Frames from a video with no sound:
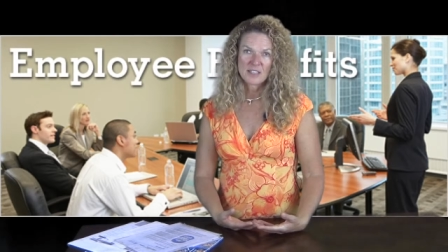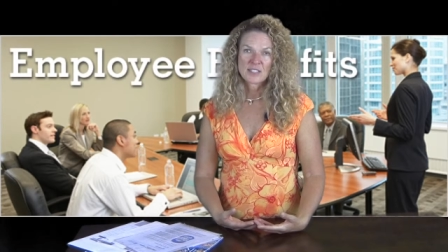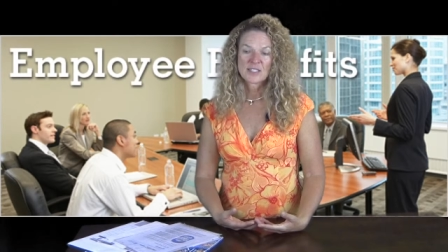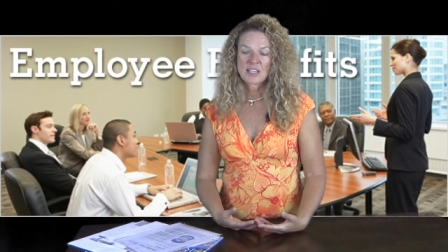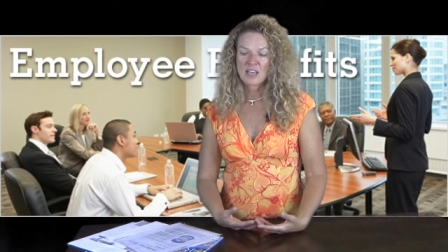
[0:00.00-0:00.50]

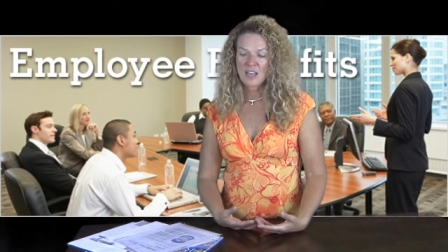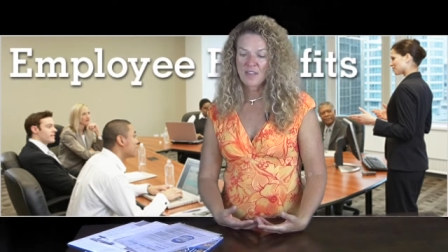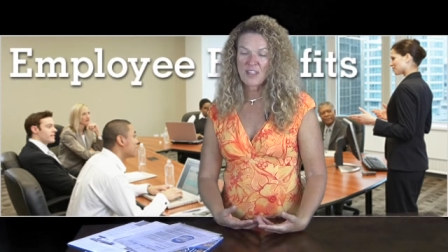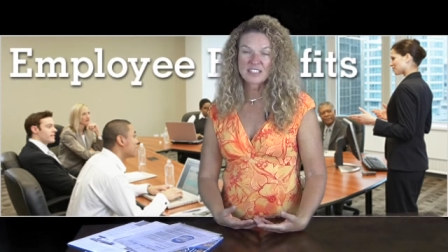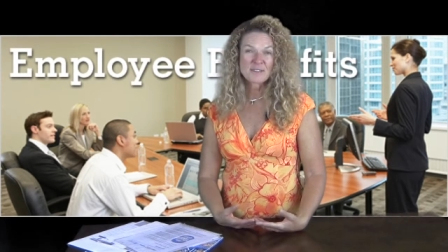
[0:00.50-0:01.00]
So,
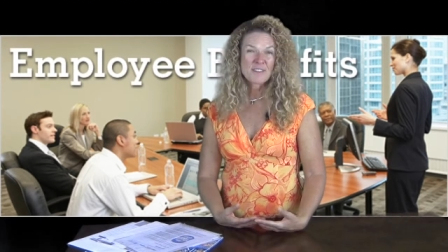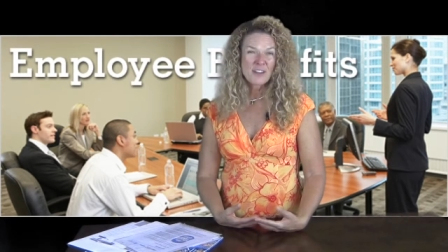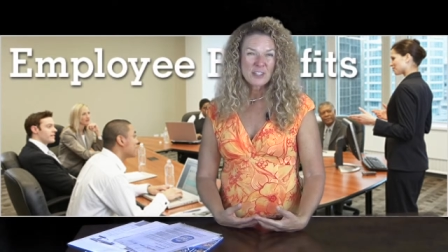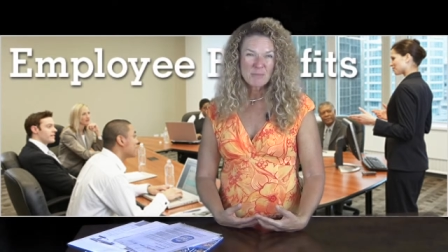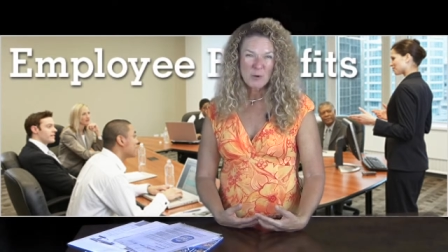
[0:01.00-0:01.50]
and that's
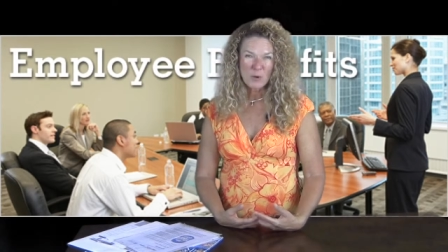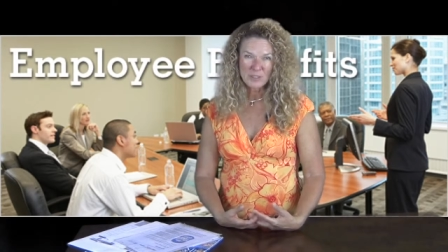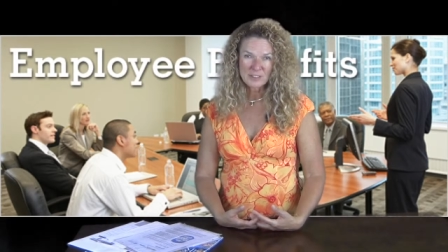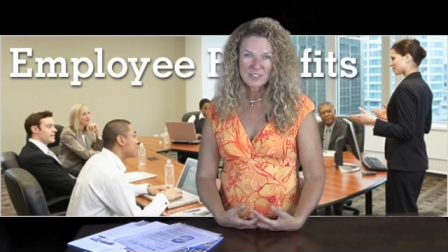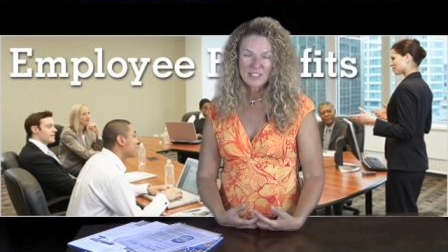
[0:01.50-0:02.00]
very
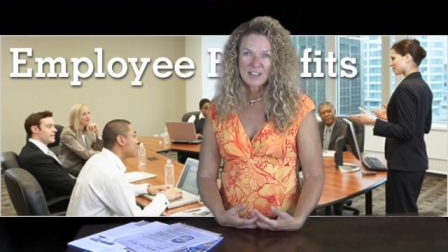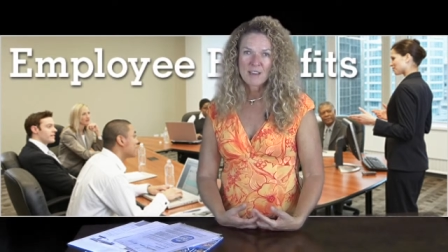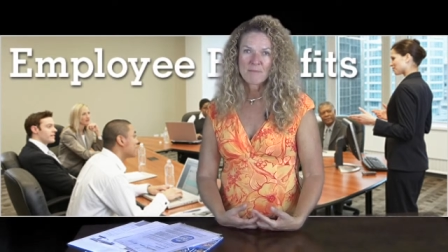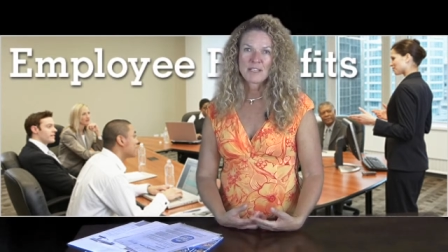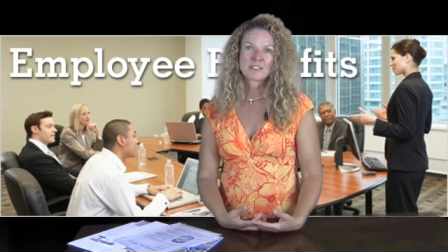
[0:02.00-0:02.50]
important
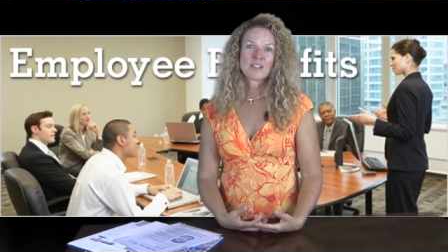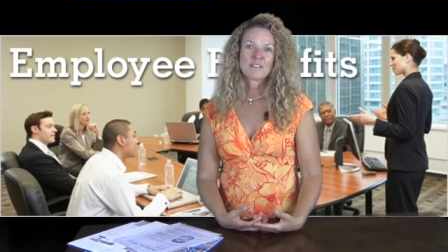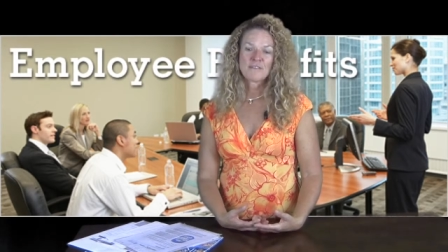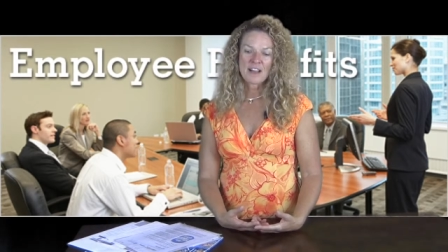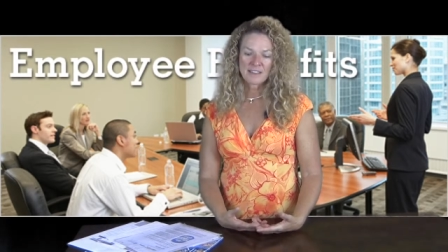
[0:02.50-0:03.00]
based on
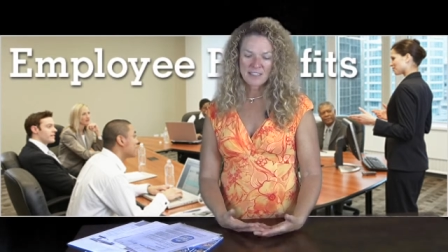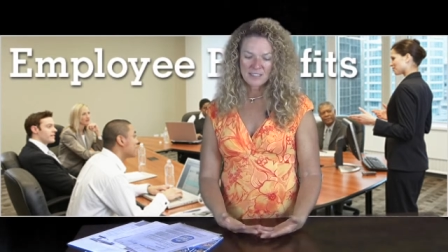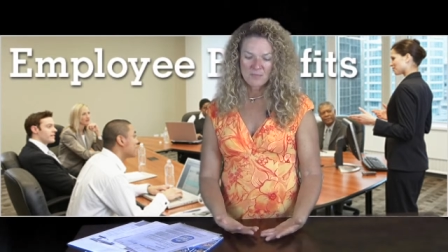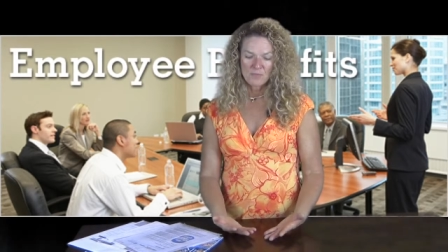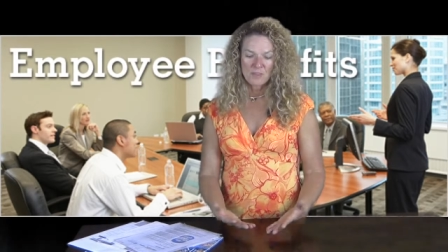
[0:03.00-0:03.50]
the fact
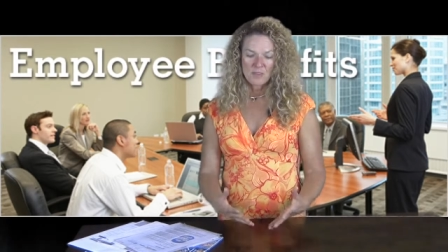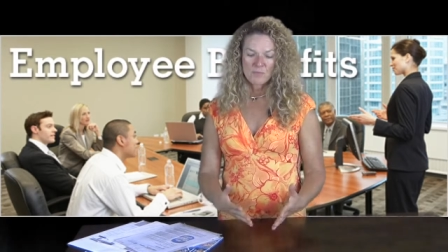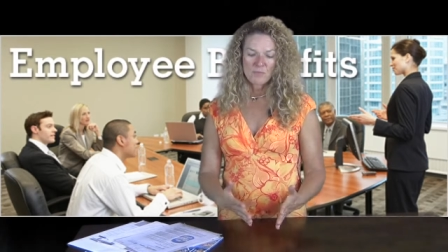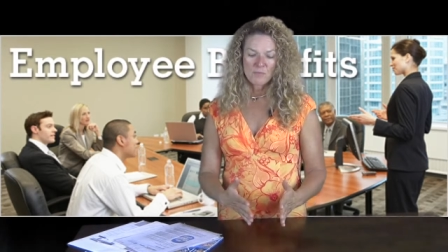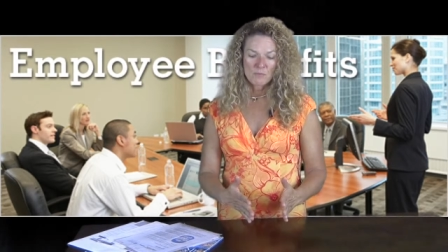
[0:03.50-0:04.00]
that
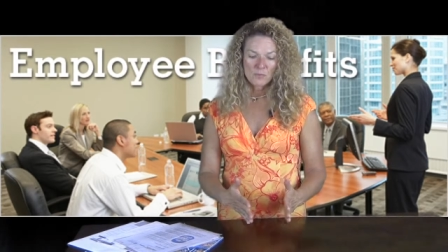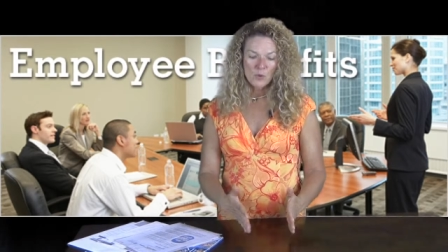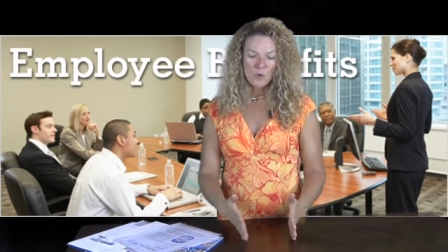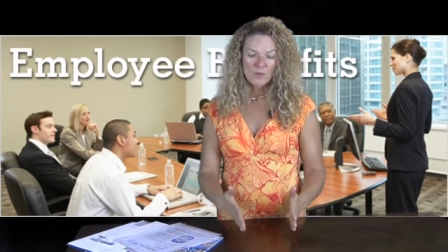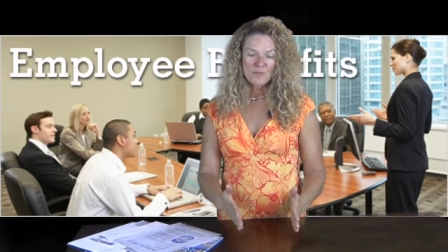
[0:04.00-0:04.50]

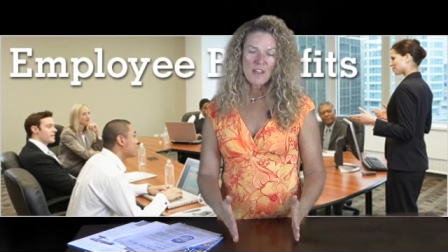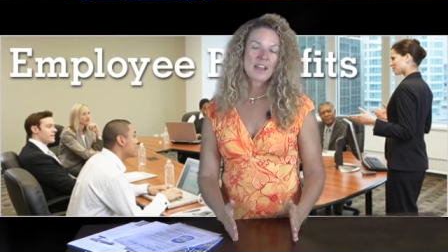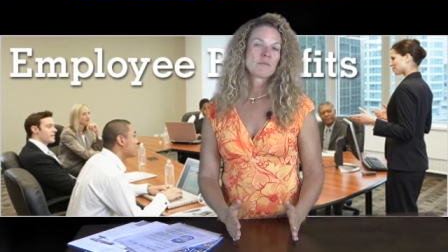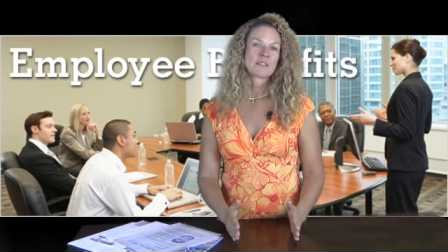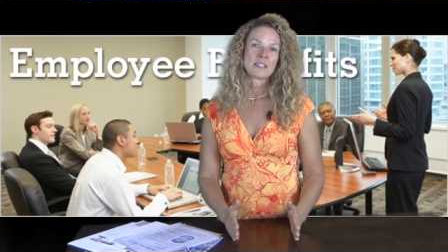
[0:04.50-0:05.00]
your
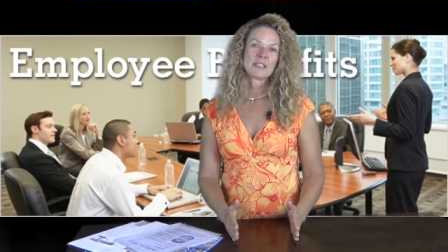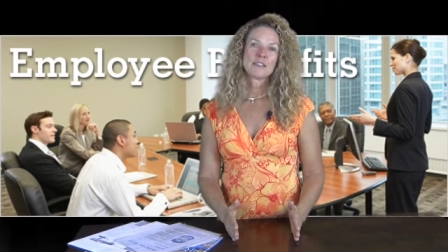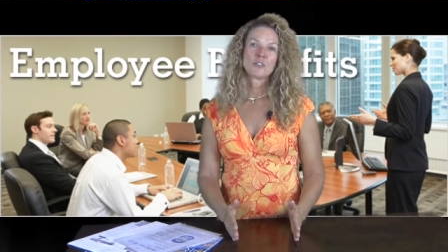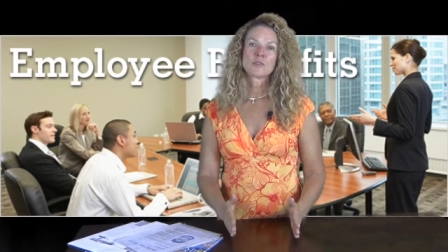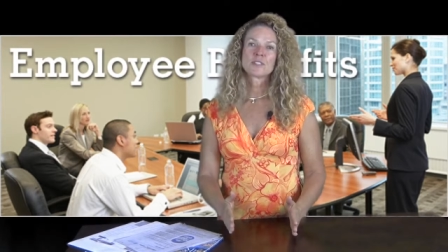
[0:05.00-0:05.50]

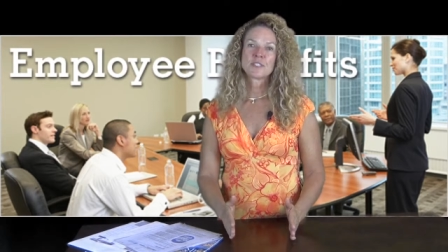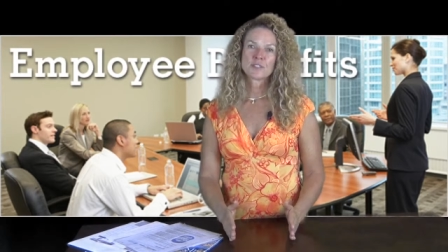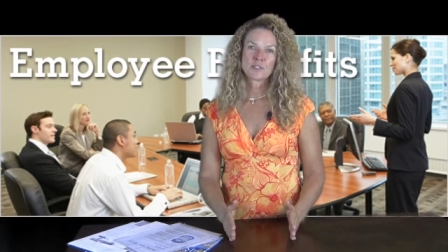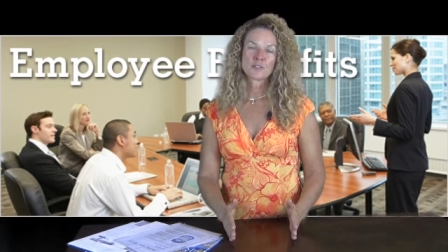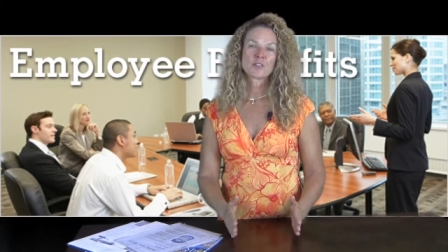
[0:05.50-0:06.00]
family, your
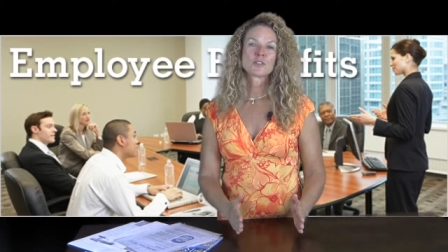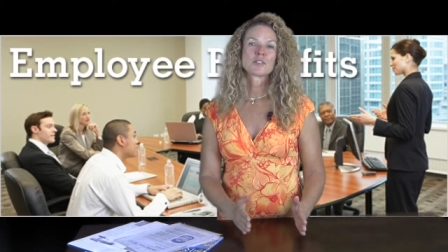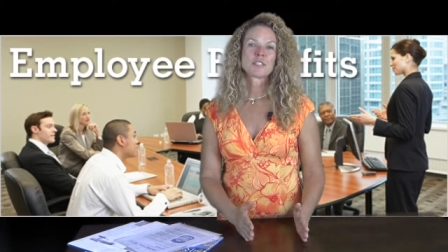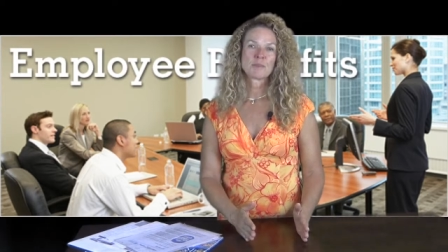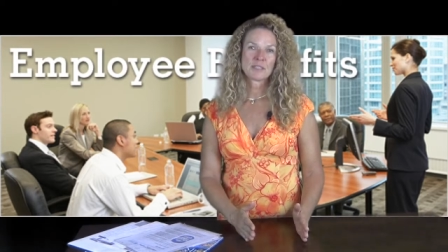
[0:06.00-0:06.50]
sisters, your
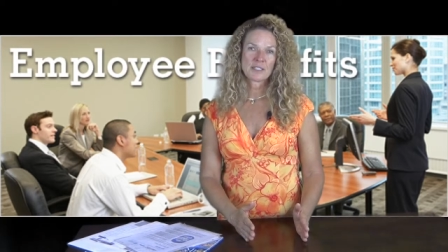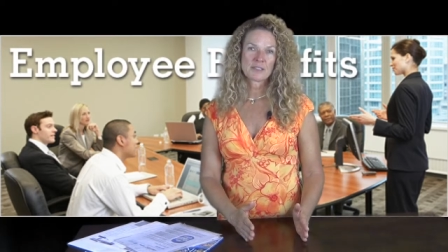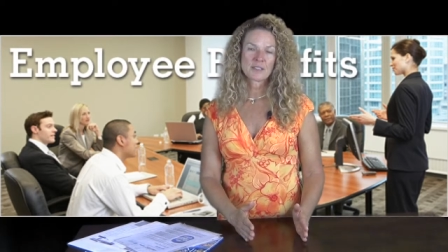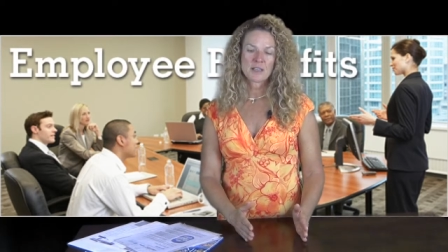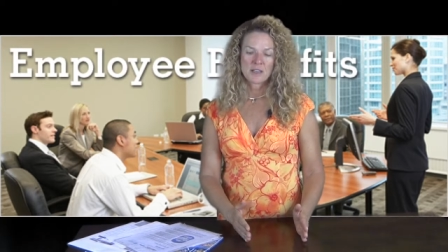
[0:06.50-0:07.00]

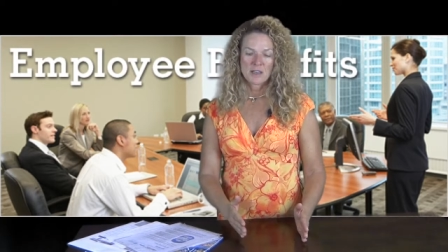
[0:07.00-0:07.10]
siblings,